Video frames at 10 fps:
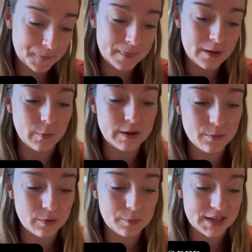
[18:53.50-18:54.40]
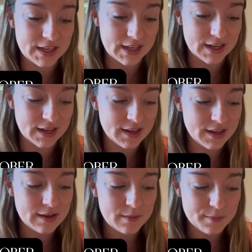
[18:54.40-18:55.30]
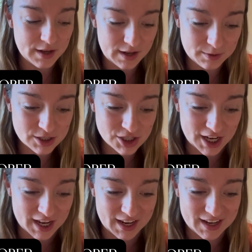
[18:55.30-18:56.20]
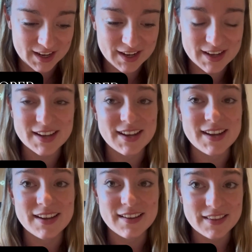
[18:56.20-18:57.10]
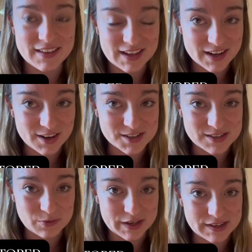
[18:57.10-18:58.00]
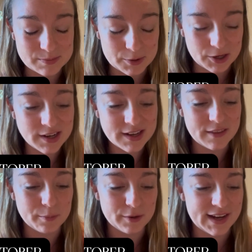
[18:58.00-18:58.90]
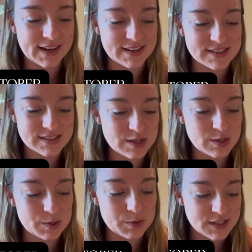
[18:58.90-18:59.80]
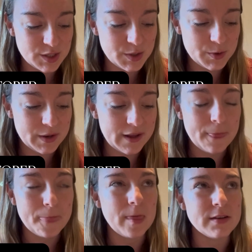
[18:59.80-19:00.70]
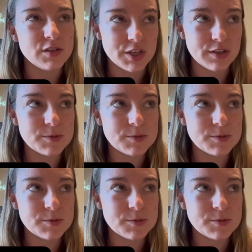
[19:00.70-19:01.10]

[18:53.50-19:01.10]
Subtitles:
we will be publishing the Curse of Wings book. The plan is to do Jill's